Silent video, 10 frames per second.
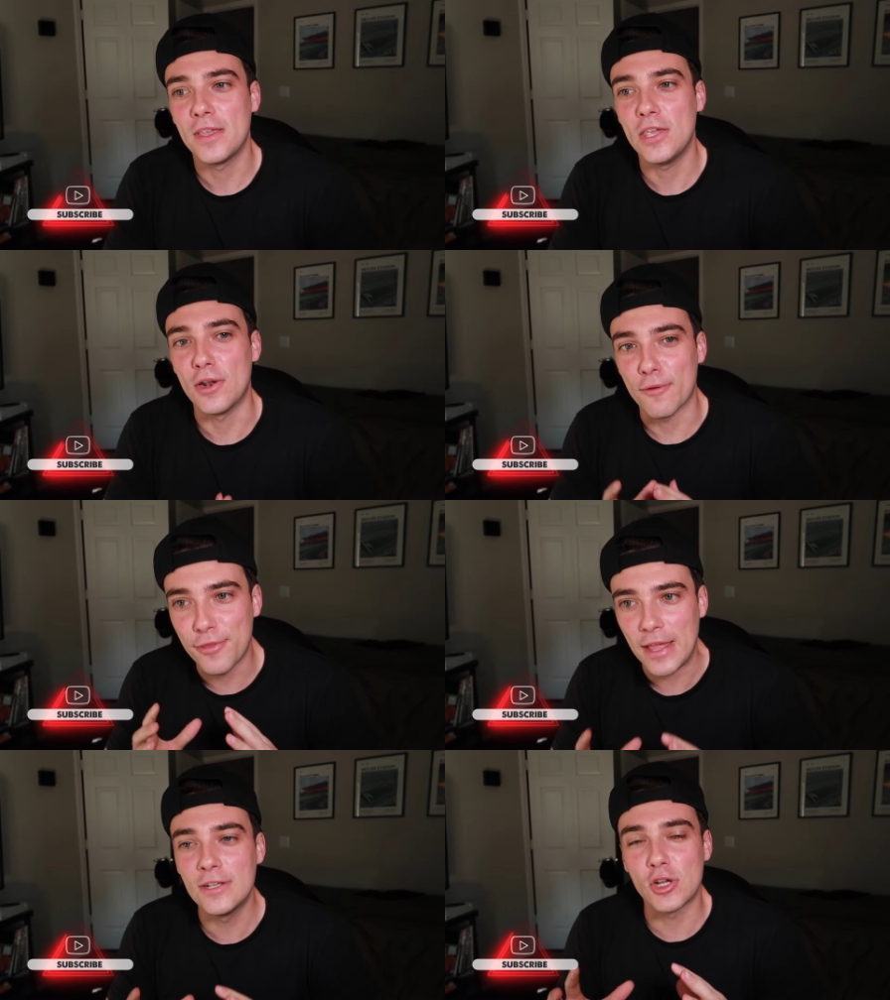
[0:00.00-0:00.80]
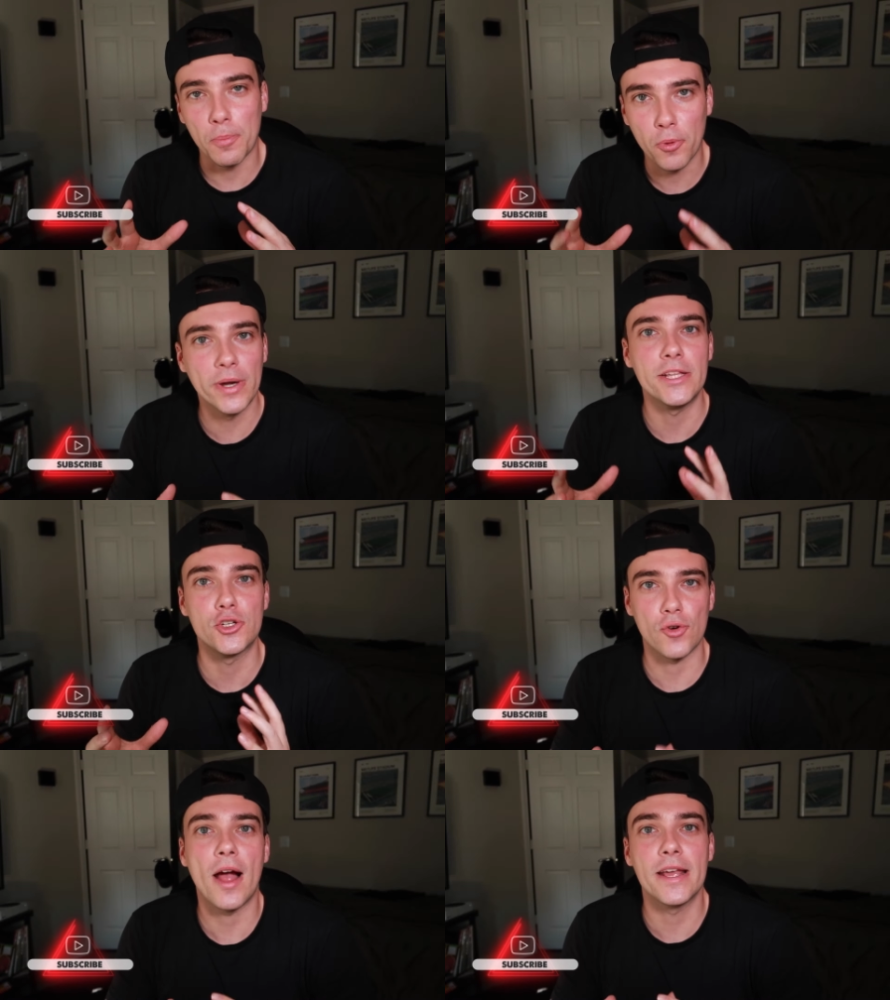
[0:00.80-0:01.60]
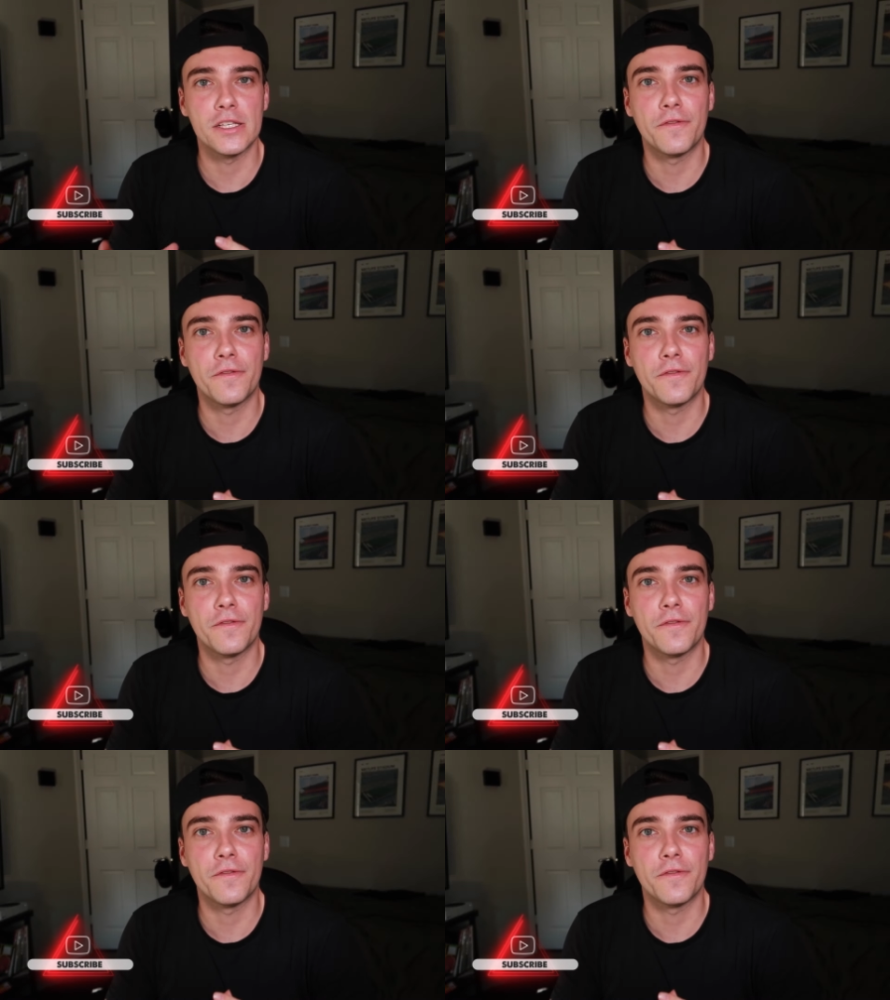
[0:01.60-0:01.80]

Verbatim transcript: you know, things are pretty dry as